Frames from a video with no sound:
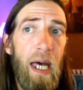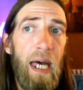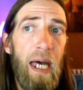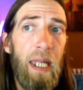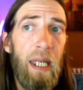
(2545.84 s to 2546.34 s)

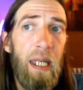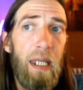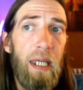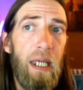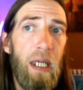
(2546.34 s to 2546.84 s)
And
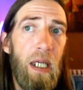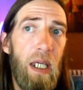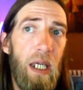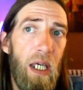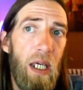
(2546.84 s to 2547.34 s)

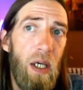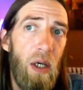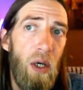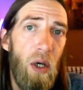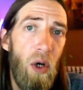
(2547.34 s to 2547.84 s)

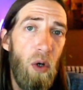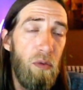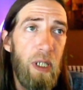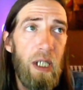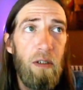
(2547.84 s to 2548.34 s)

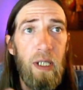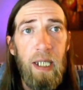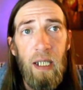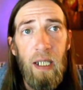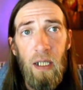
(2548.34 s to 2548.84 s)
over here in
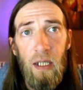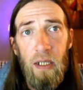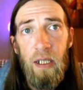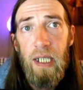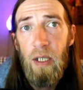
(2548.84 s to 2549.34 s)

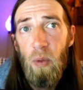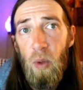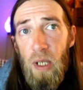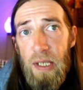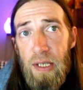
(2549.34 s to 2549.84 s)
England, it
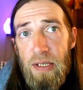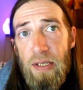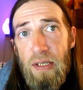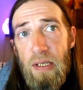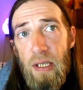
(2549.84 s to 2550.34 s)

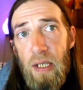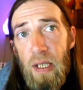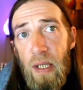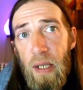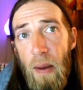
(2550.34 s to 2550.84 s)
was
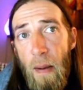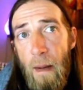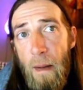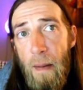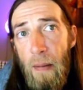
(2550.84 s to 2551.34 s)

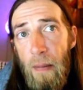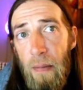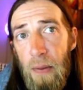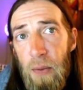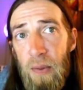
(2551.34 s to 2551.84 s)

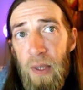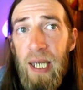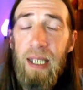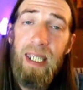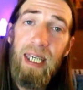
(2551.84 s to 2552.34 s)
the
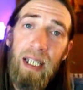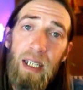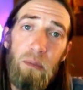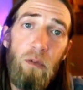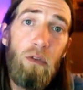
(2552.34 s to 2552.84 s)
United
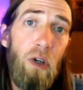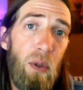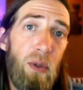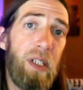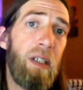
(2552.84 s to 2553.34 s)
Kingdom
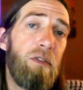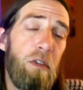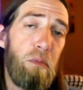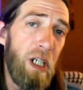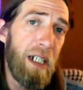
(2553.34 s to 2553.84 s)
voting
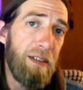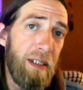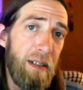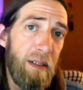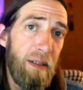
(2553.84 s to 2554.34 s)
for
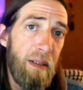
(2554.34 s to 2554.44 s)
Brexit